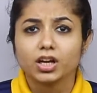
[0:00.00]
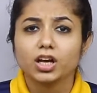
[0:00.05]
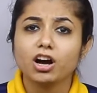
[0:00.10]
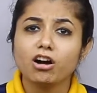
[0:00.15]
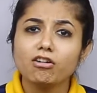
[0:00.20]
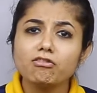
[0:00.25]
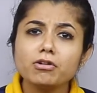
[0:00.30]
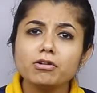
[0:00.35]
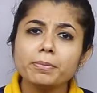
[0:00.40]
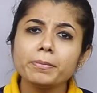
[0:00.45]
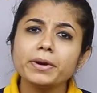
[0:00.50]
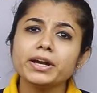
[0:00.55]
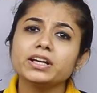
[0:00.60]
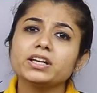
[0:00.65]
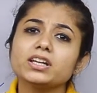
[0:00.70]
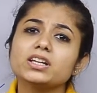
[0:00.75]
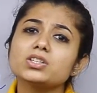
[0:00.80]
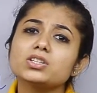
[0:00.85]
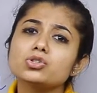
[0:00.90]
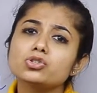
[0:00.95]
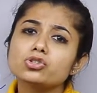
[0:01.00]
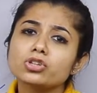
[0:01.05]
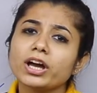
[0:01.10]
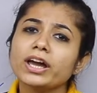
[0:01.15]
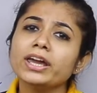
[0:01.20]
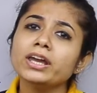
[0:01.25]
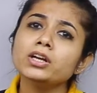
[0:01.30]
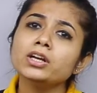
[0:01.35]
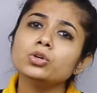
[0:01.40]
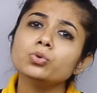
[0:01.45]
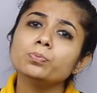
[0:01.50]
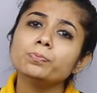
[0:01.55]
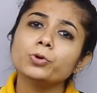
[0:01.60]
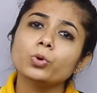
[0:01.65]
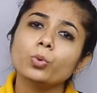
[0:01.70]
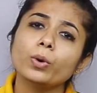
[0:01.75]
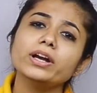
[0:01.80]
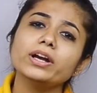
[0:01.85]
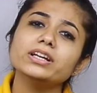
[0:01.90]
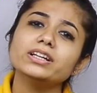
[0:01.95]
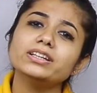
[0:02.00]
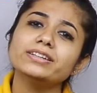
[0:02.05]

Government is trying to provide